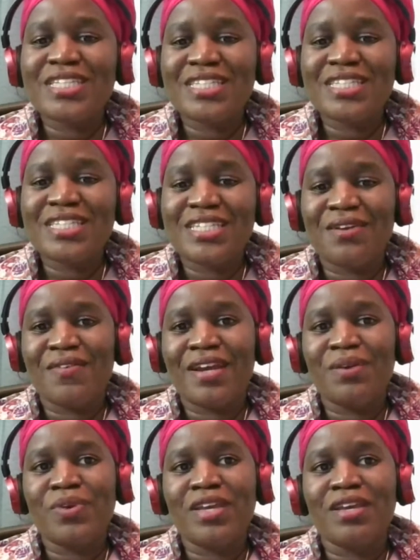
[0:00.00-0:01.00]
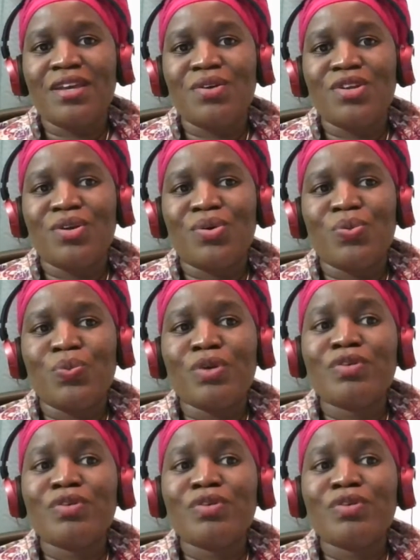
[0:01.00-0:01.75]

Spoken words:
We rejoice.